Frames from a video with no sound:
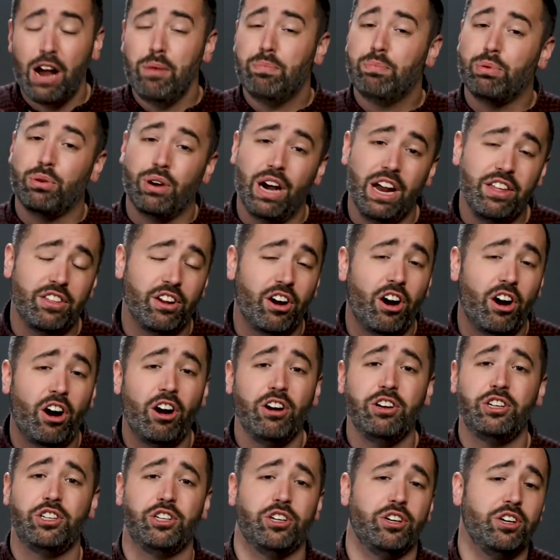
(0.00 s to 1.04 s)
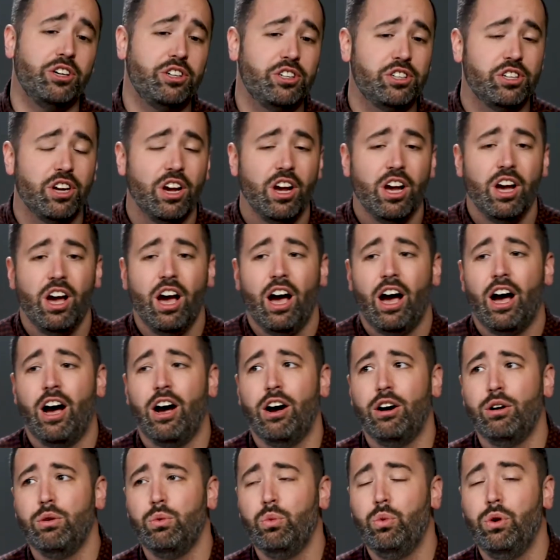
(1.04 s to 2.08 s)
pray that our church
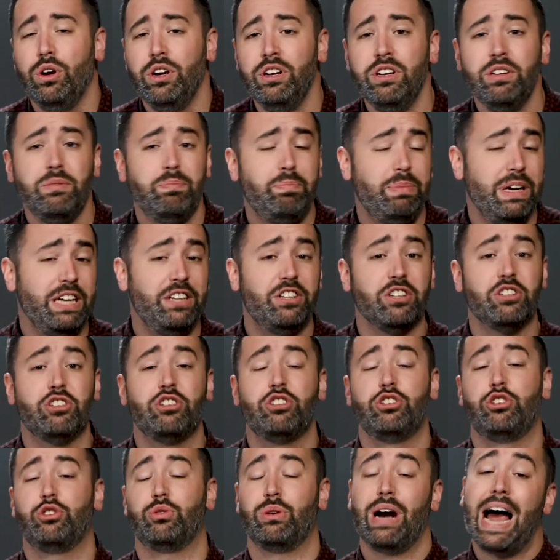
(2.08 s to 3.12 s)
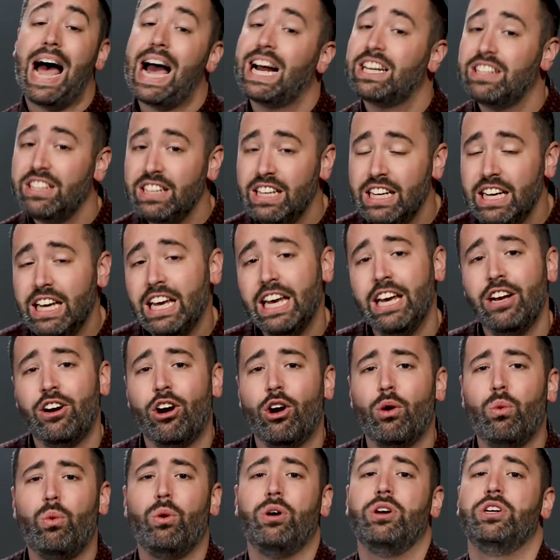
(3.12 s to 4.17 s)
wouldn't be distracting in
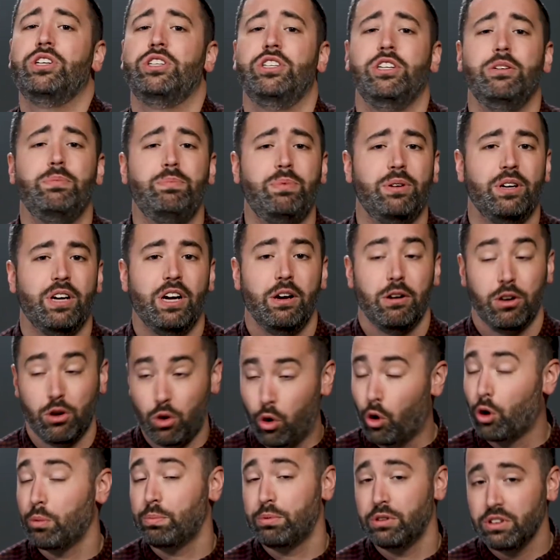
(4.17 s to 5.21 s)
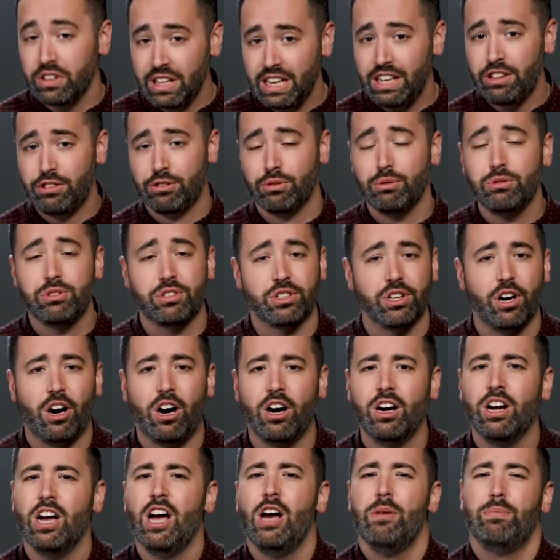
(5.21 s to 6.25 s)
our worship corporately through
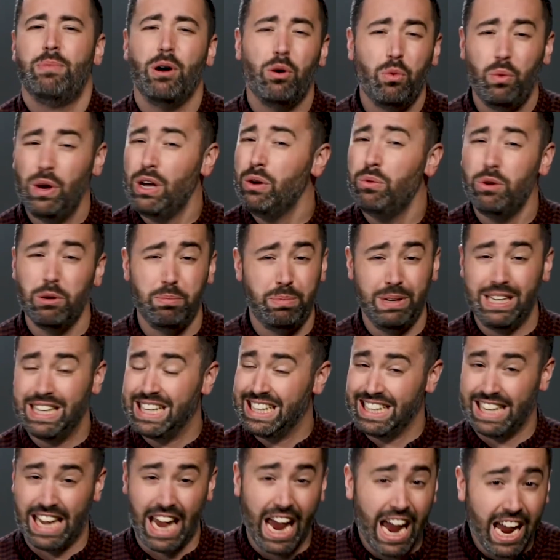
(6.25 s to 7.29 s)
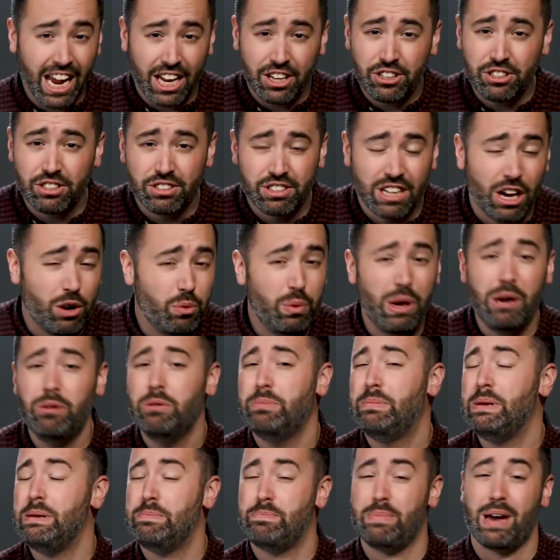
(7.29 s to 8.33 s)
song, but we would be engaged, that we would
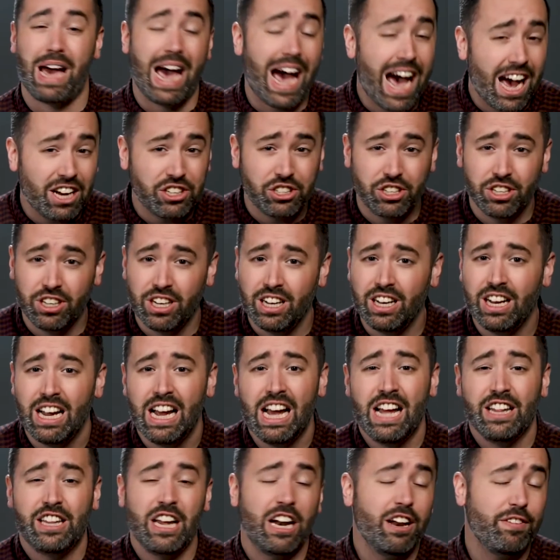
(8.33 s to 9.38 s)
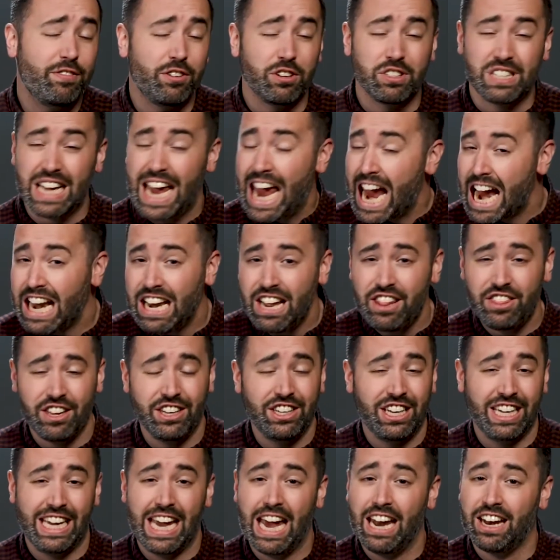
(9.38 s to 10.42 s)
be passionate, that if there's anything
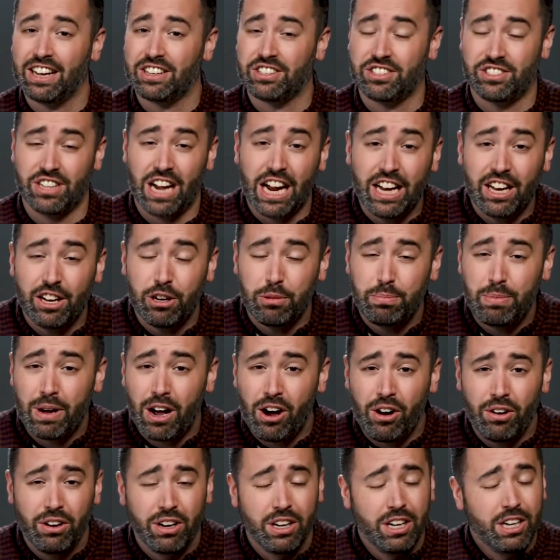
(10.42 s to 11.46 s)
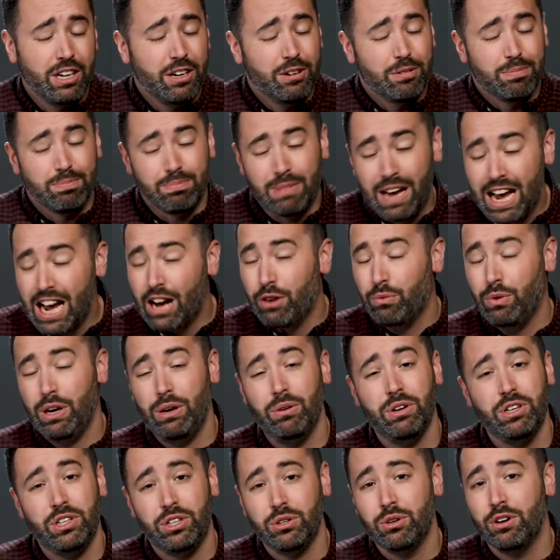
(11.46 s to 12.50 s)
to get excited about, man, we
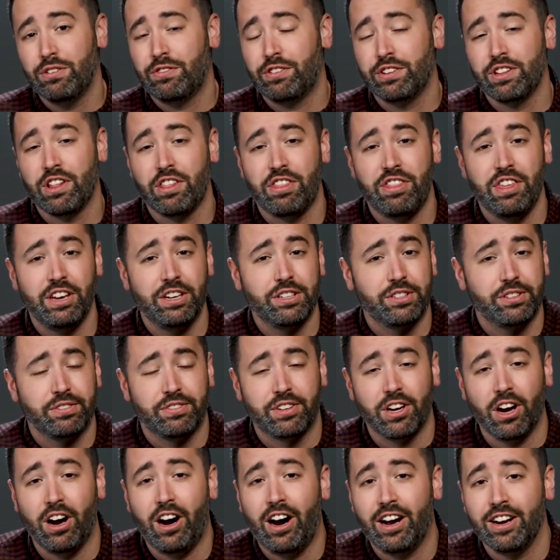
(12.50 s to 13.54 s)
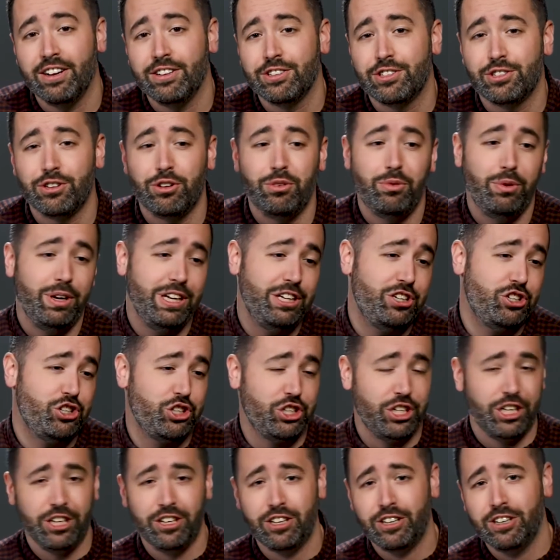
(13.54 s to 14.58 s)
would do it for the things of God. And so we
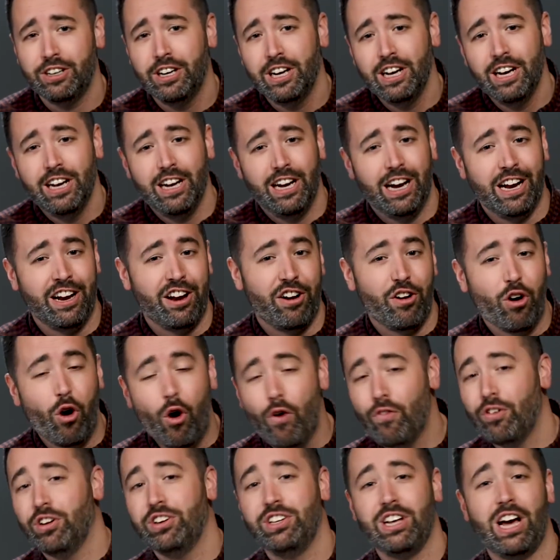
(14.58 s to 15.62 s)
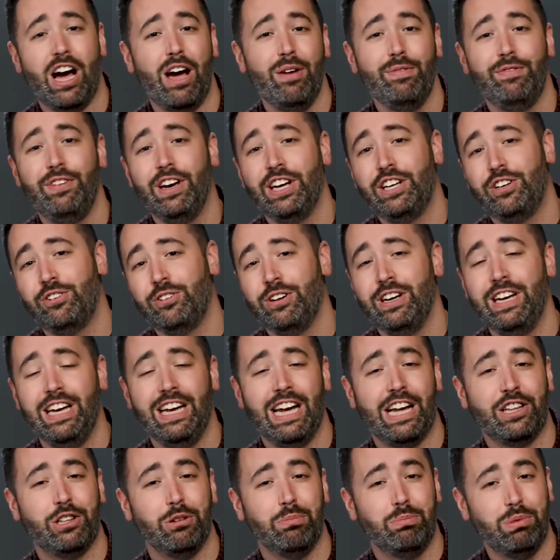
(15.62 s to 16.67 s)
cheer at an overtime victory
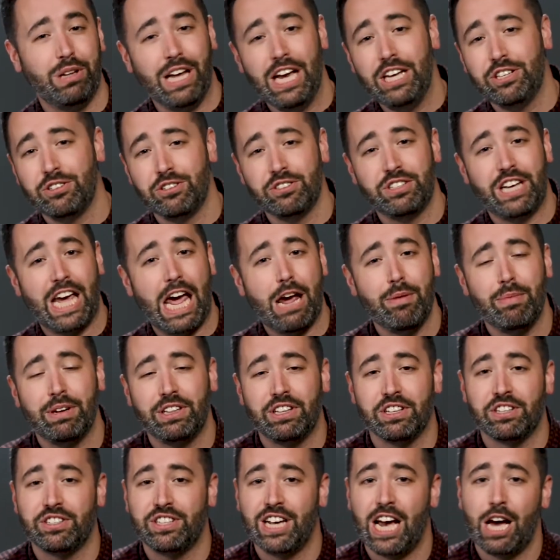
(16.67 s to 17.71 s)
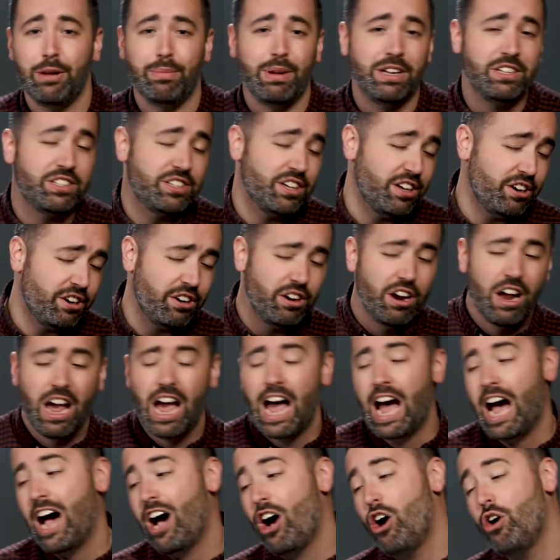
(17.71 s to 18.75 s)
at the Blazers game at the Sandman Center.
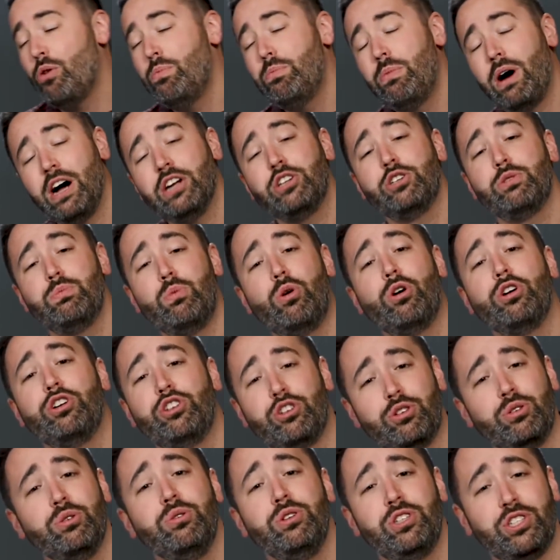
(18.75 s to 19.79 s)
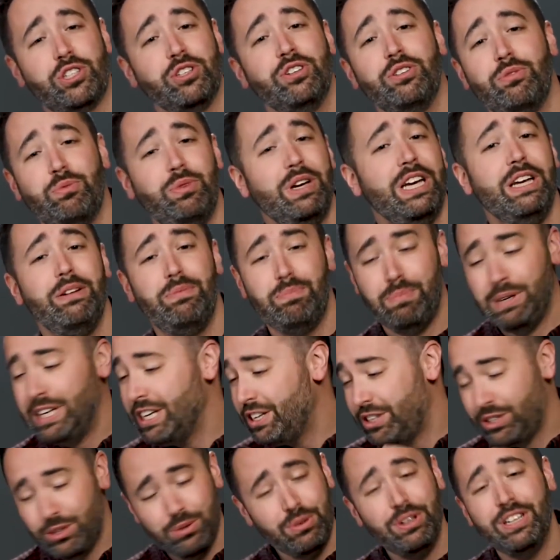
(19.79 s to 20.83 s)
How much more true should we be
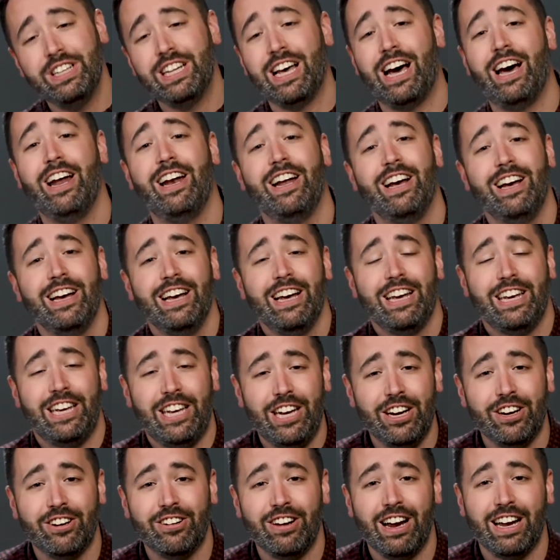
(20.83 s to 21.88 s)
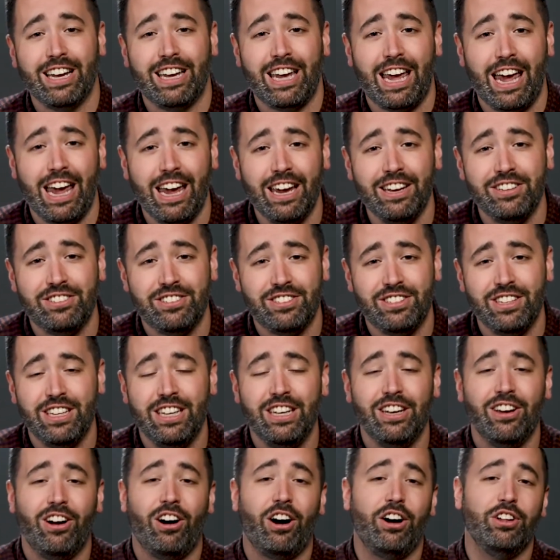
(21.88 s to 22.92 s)
doing that here at
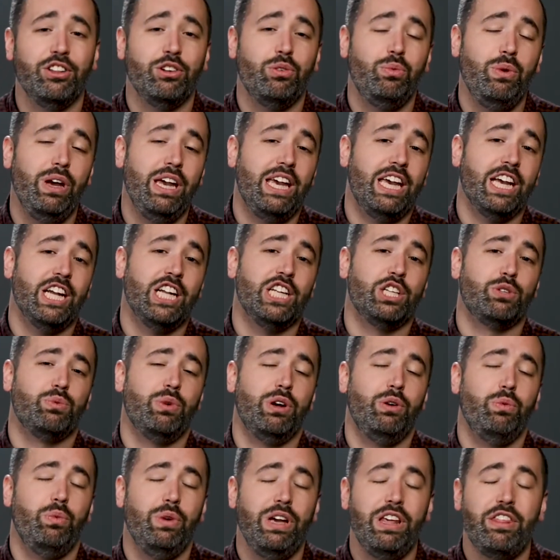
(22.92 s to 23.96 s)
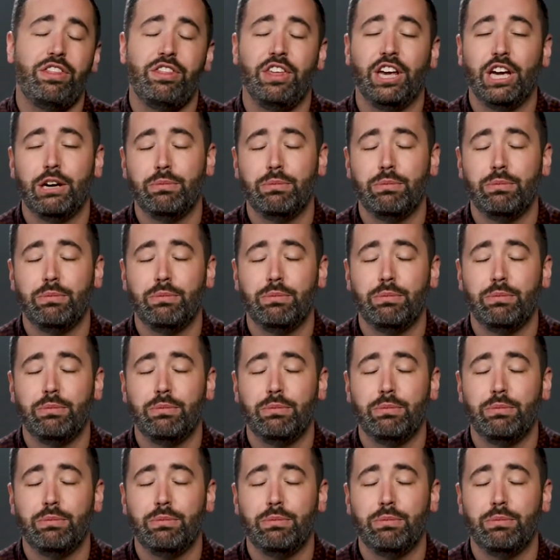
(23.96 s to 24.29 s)
KC on the weekends when we think